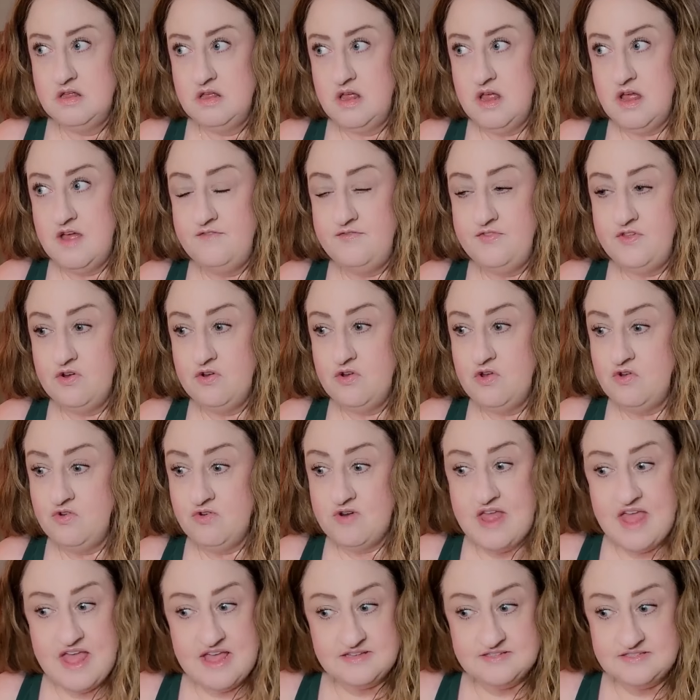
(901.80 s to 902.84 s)
have their
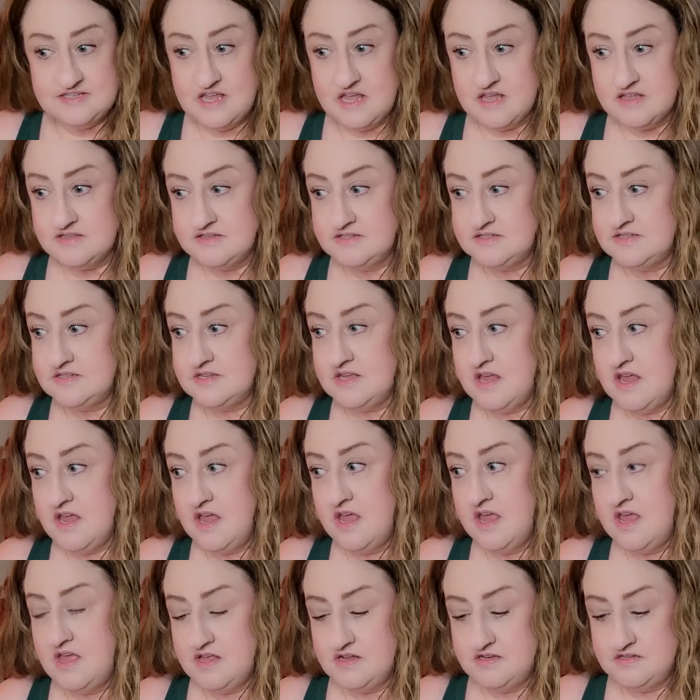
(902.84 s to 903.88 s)
own assets
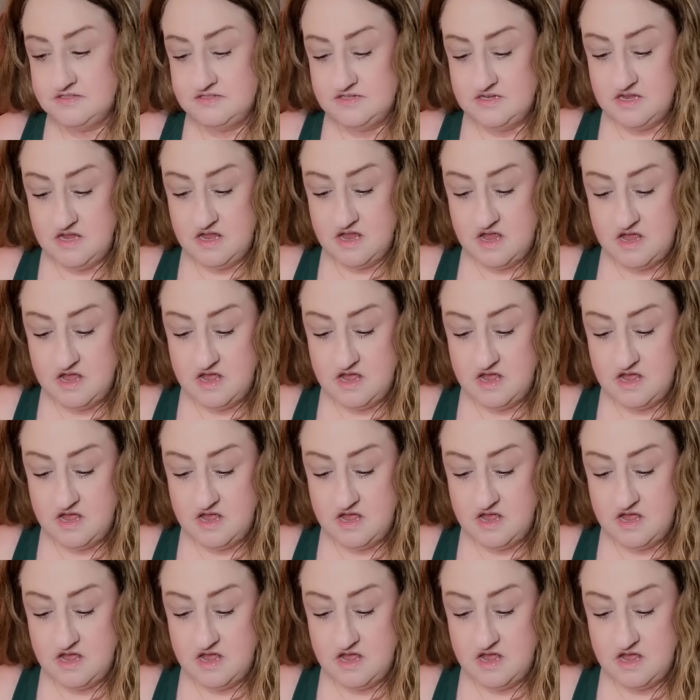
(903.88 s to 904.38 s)
and